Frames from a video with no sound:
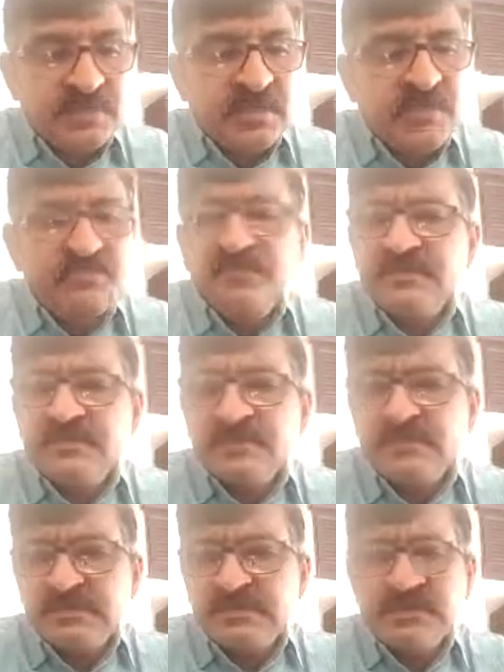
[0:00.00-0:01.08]
In first
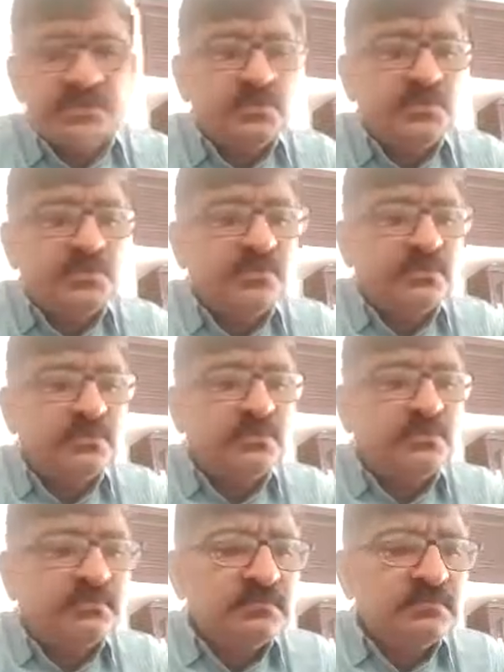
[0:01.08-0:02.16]
visit, you
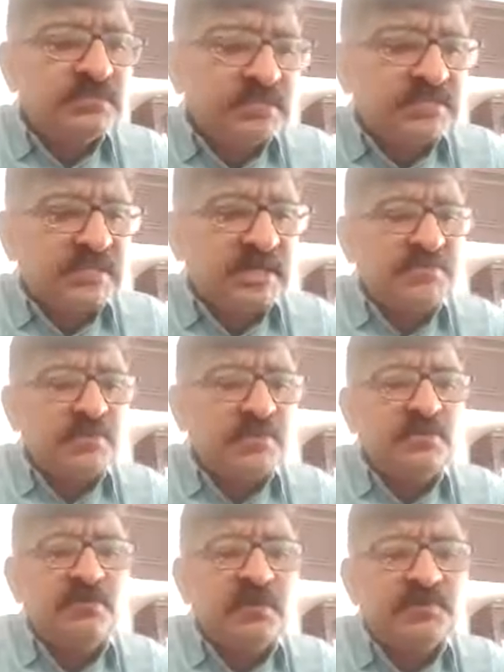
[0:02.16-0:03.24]
start with the
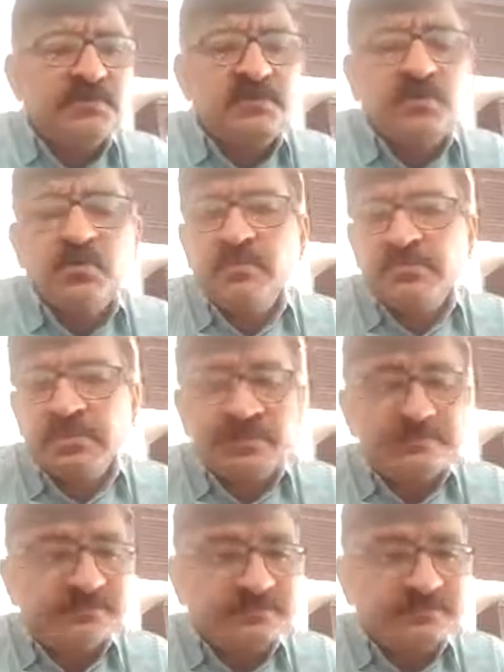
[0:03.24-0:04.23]
removal of the pseudomembrane